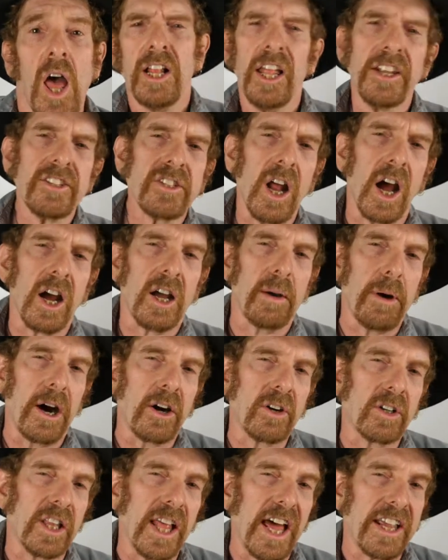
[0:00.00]
Let's talk
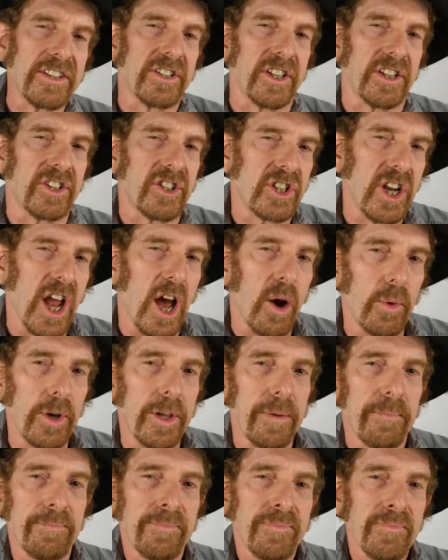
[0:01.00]
about classics, shall
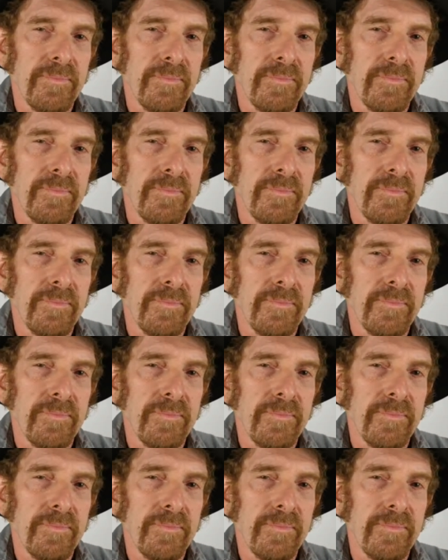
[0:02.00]
we?